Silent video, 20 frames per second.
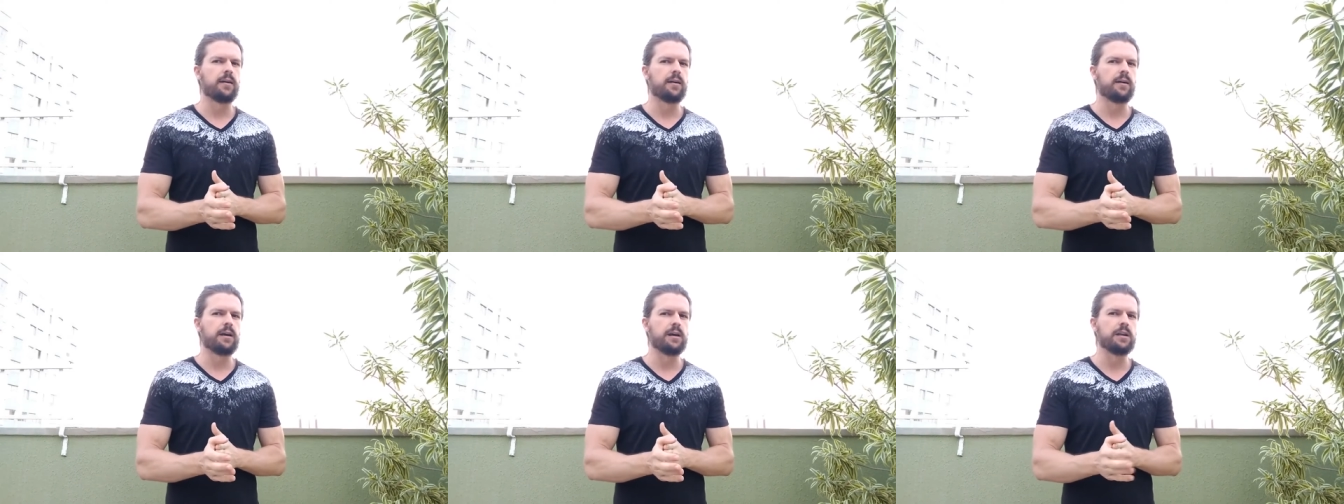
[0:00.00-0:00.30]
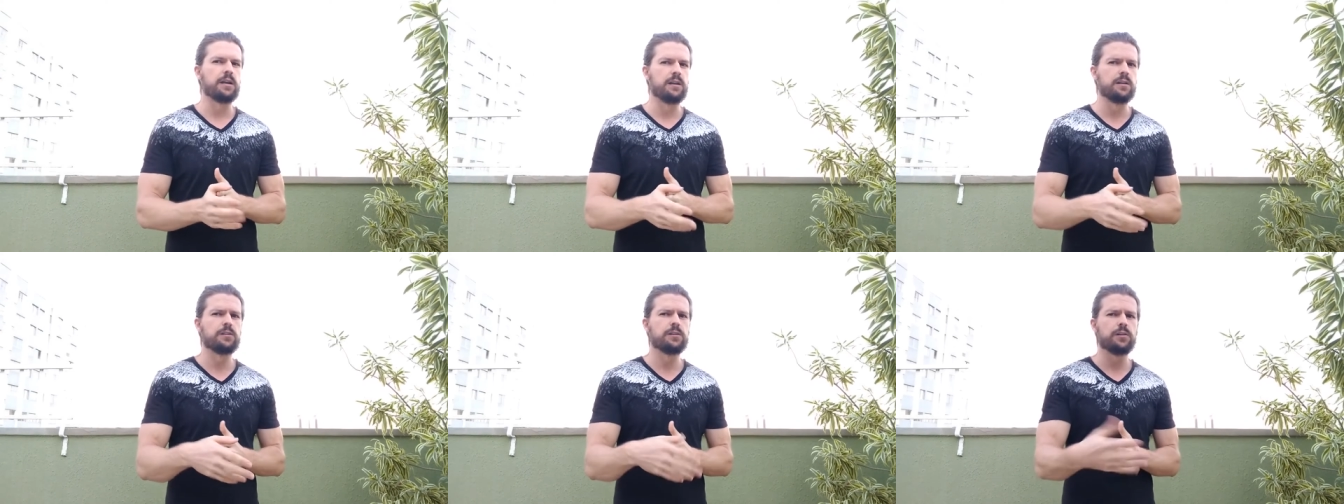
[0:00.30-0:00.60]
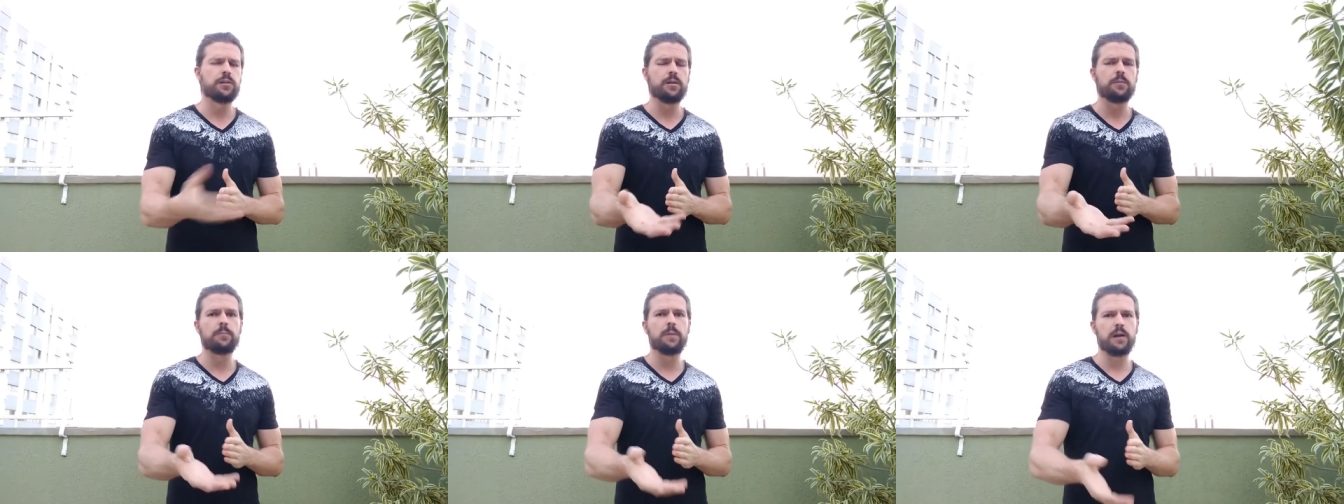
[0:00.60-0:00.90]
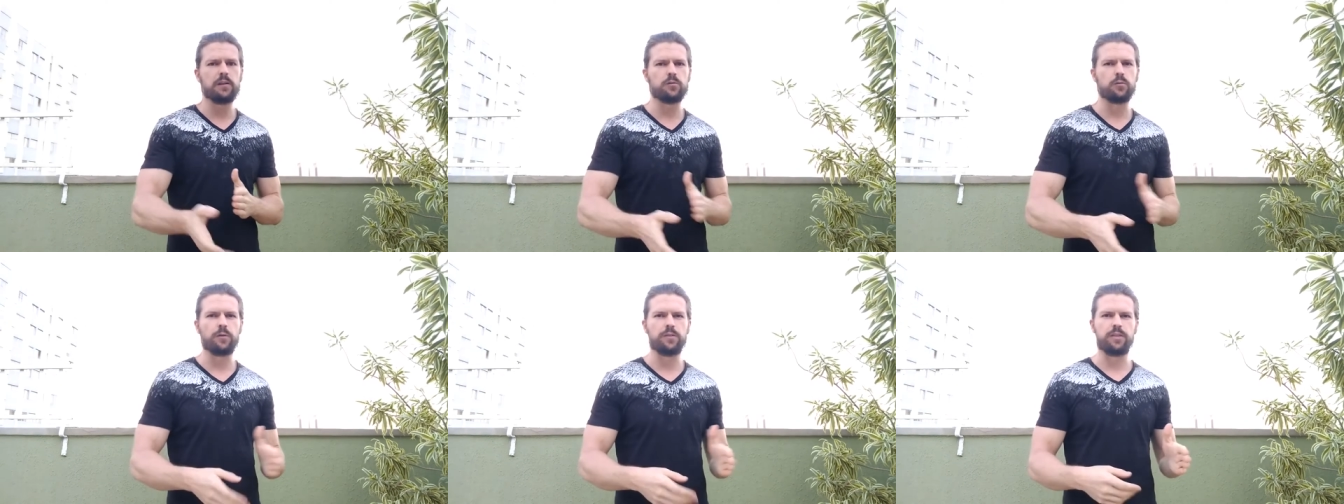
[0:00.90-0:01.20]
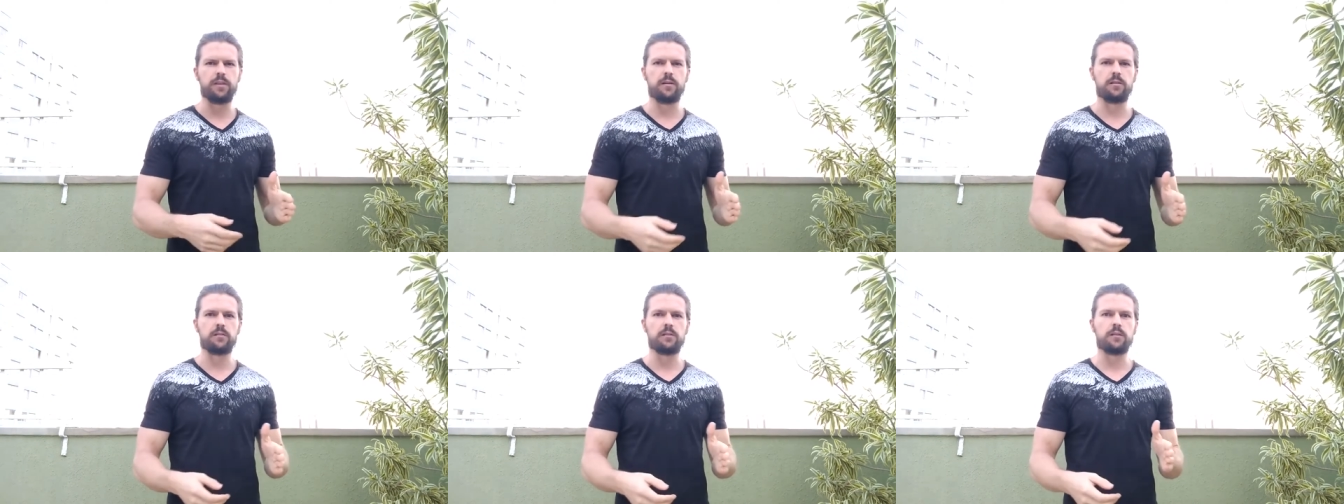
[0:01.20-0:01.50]
and, and you can mess with
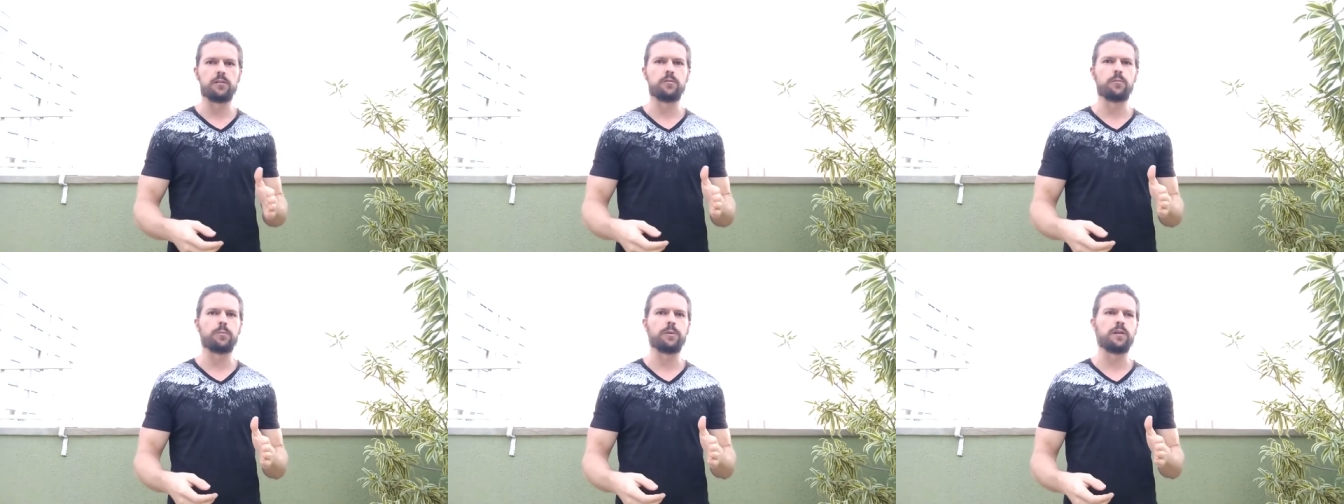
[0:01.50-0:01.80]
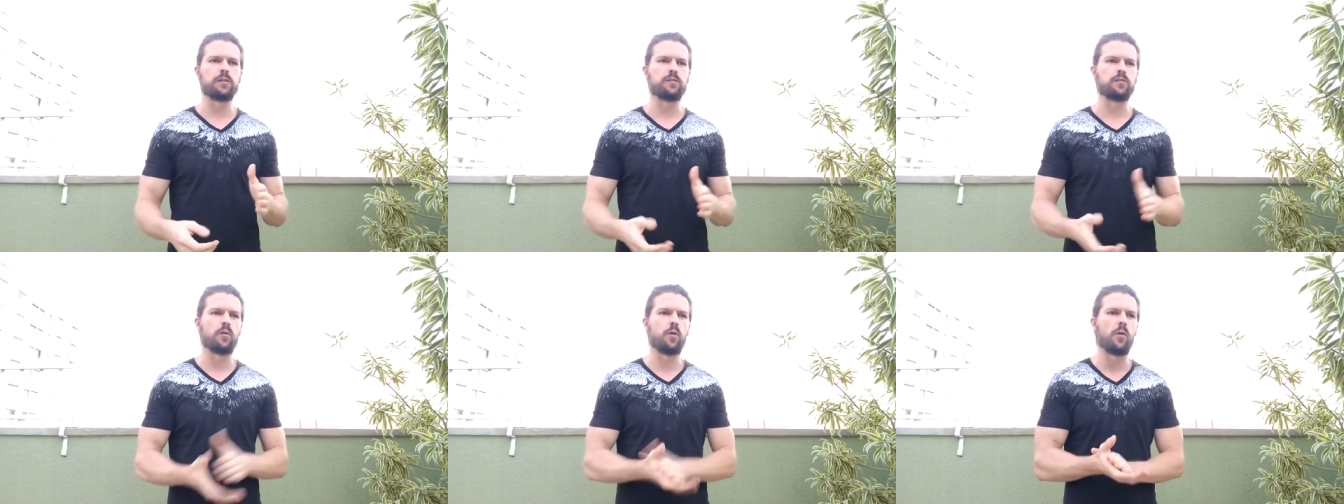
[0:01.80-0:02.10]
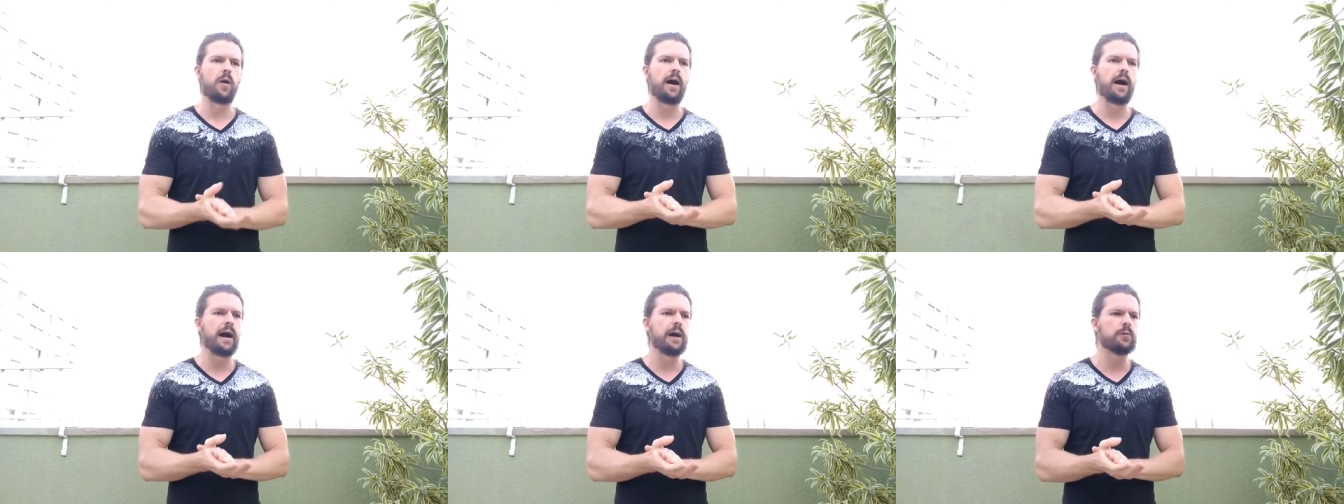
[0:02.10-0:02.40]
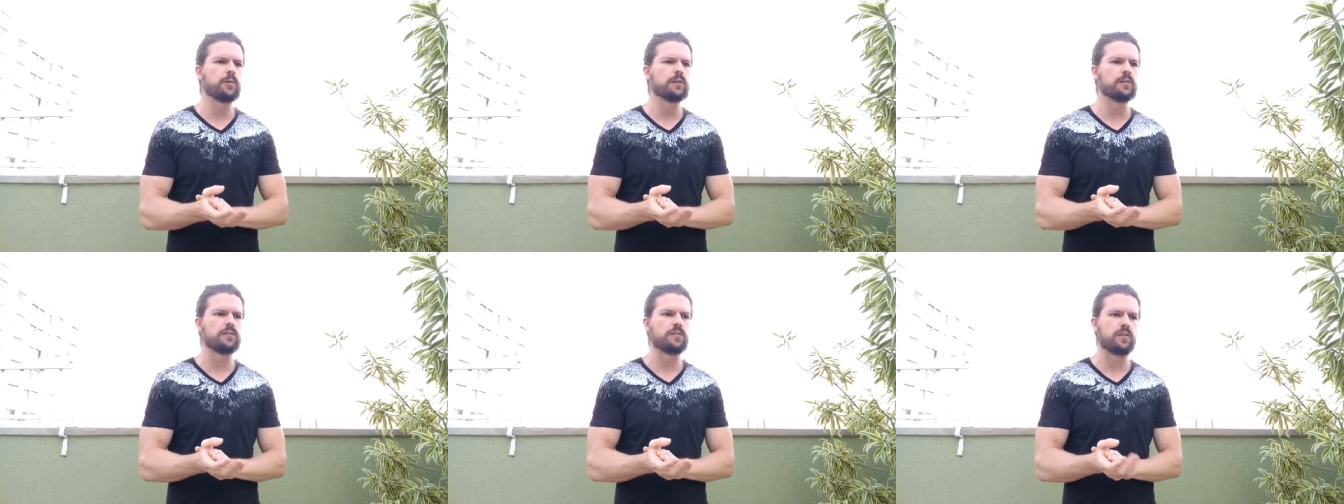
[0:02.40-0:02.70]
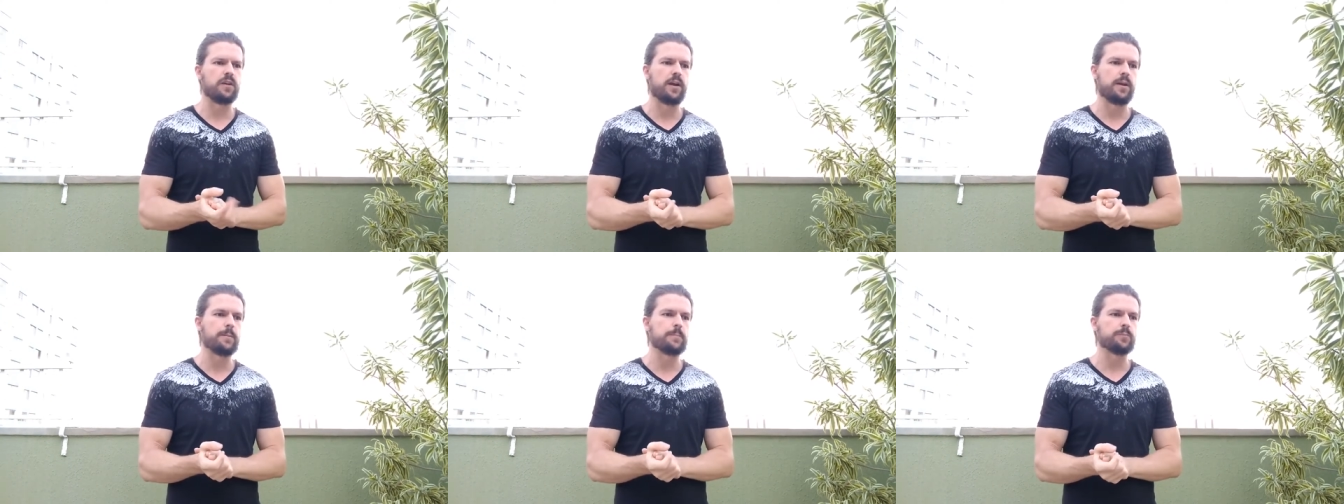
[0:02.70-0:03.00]
it a little bit. So I would
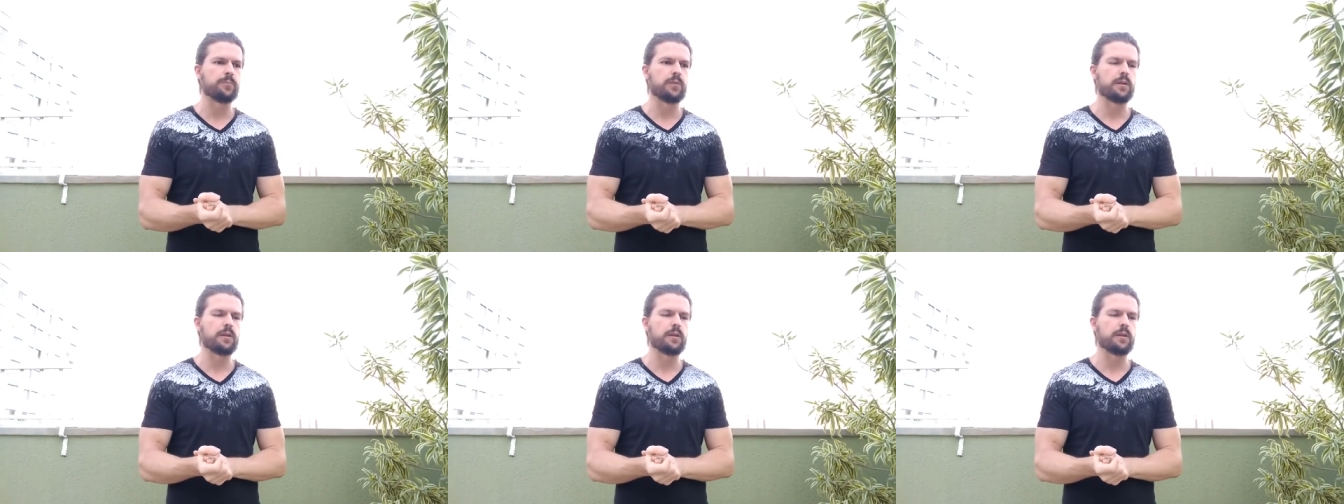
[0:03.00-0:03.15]
say